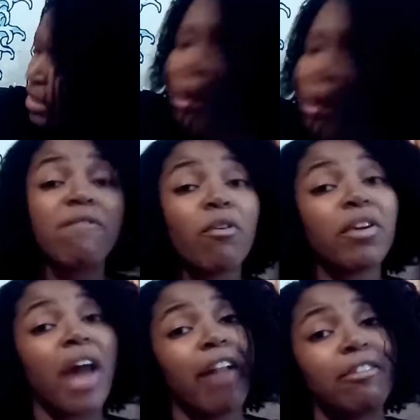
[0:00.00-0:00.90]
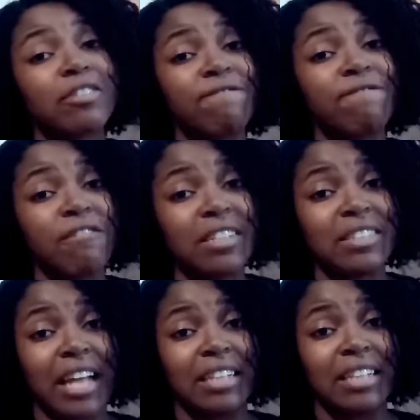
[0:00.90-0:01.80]
about
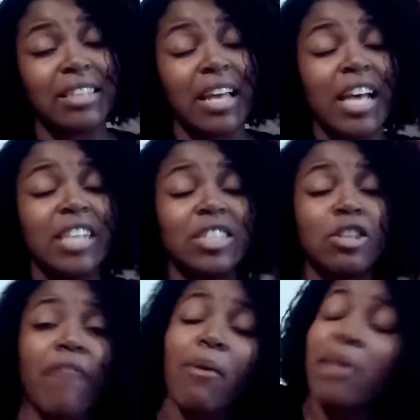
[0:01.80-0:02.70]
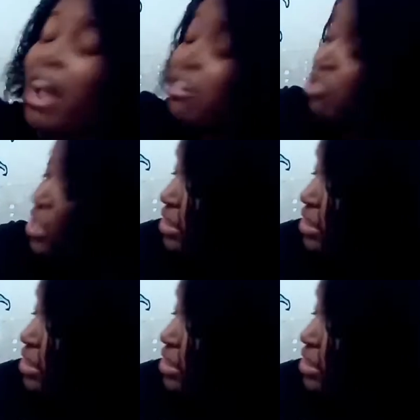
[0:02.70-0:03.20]
$4.50. So if I were to actually